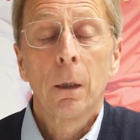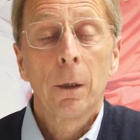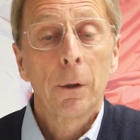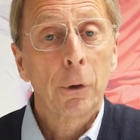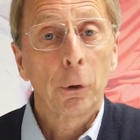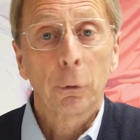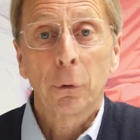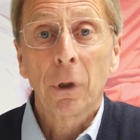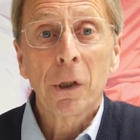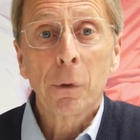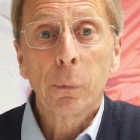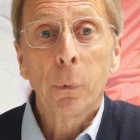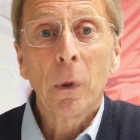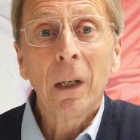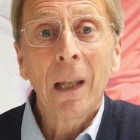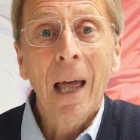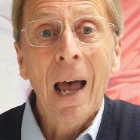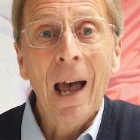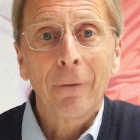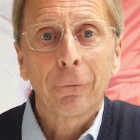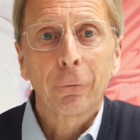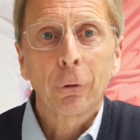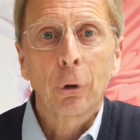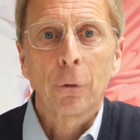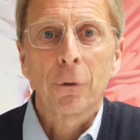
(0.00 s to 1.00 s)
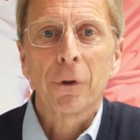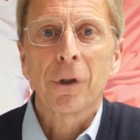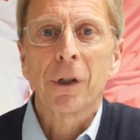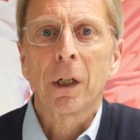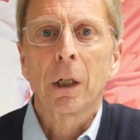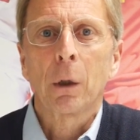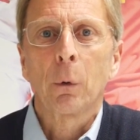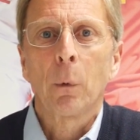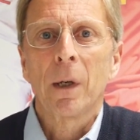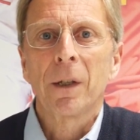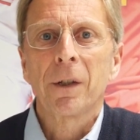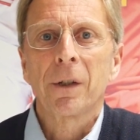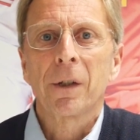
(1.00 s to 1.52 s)
So this will have
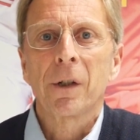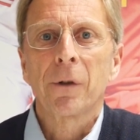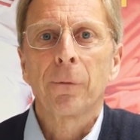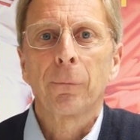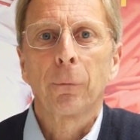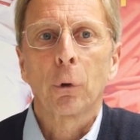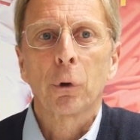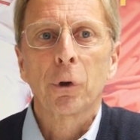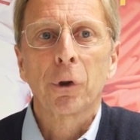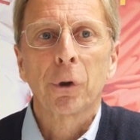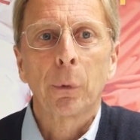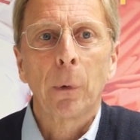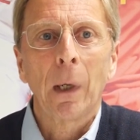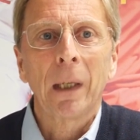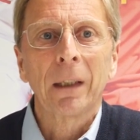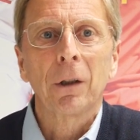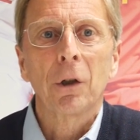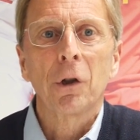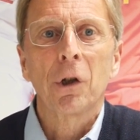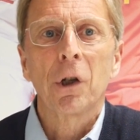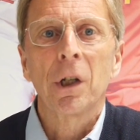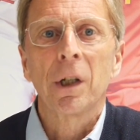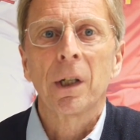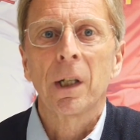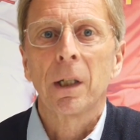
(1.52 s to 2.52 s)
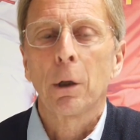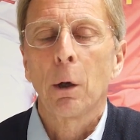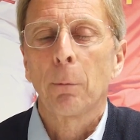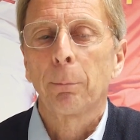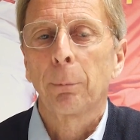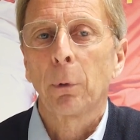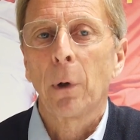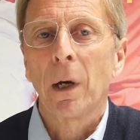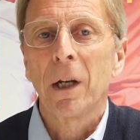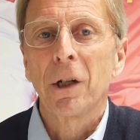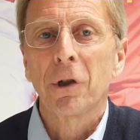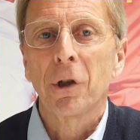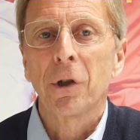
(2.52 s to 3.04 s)
consequences for strategies and
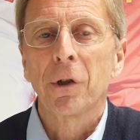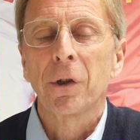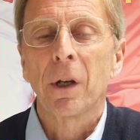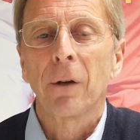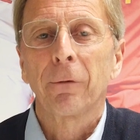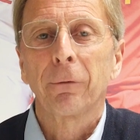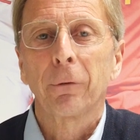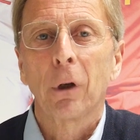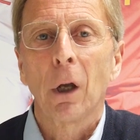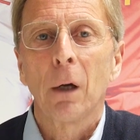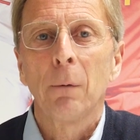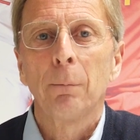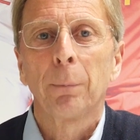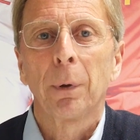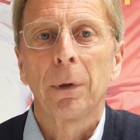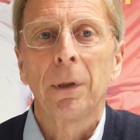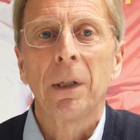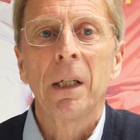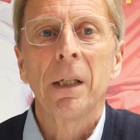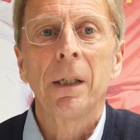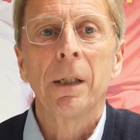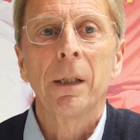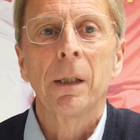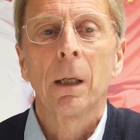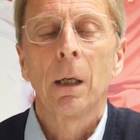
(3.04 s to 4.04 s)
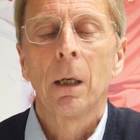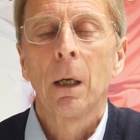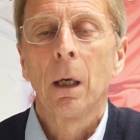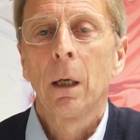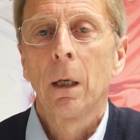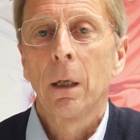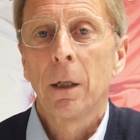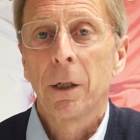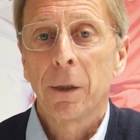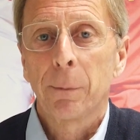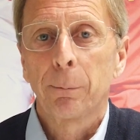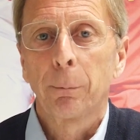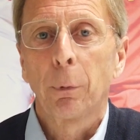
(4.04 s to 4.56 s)
operations of companies,
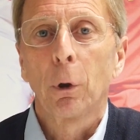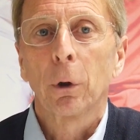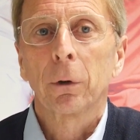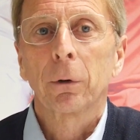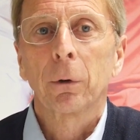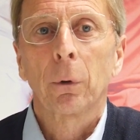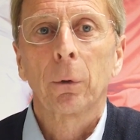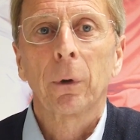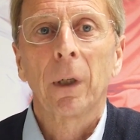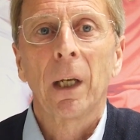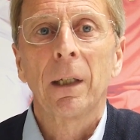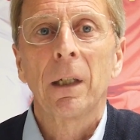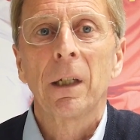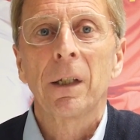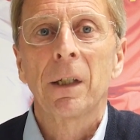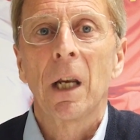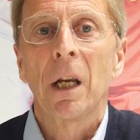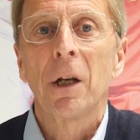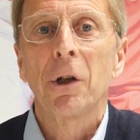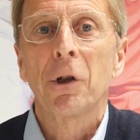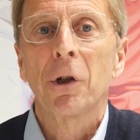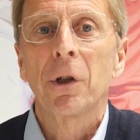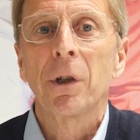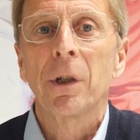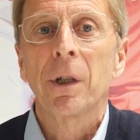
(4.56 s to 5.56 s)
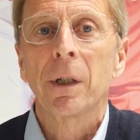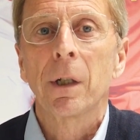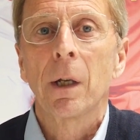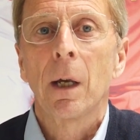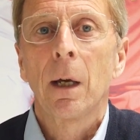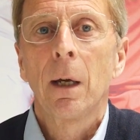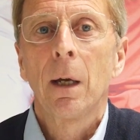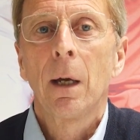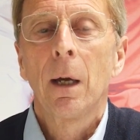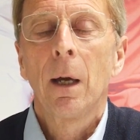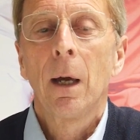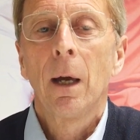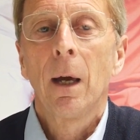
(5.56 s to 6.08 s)
sport organizations,
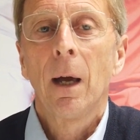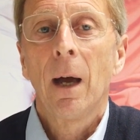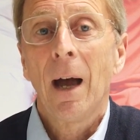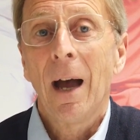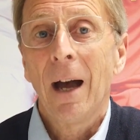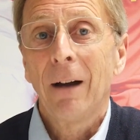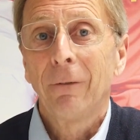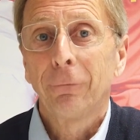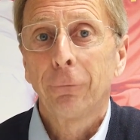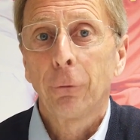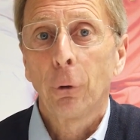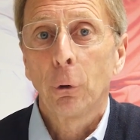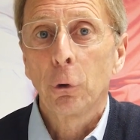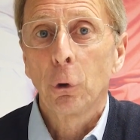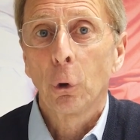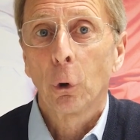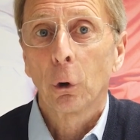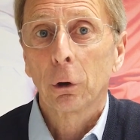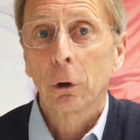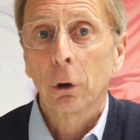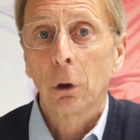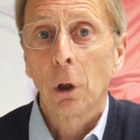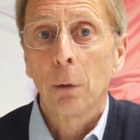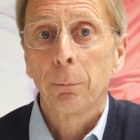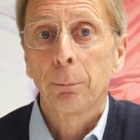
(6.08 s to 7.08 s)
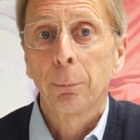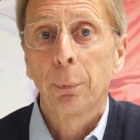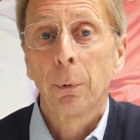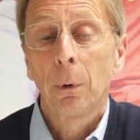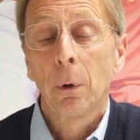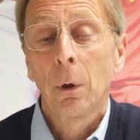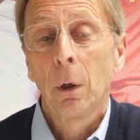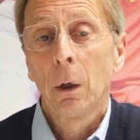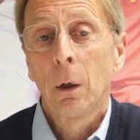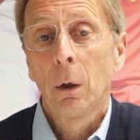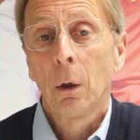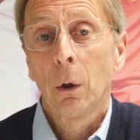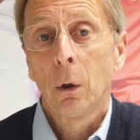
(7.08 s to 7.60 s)
and for your club
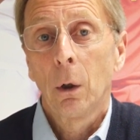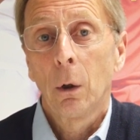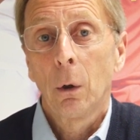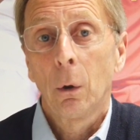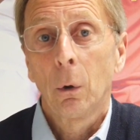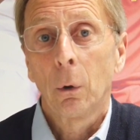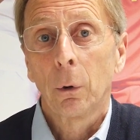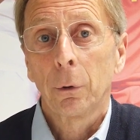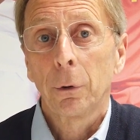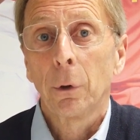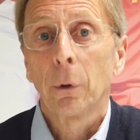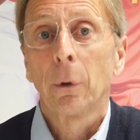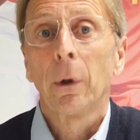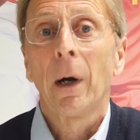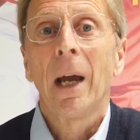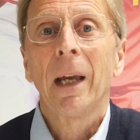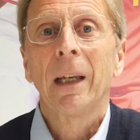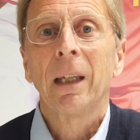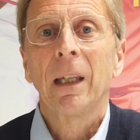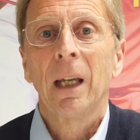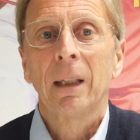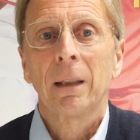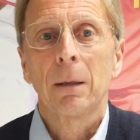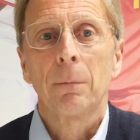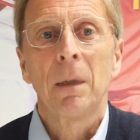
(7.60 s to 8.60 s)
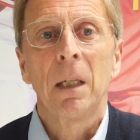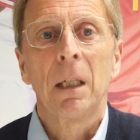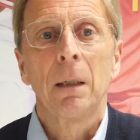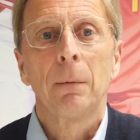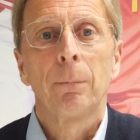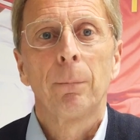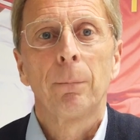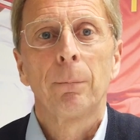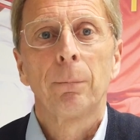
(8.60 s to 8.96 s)
or your academy.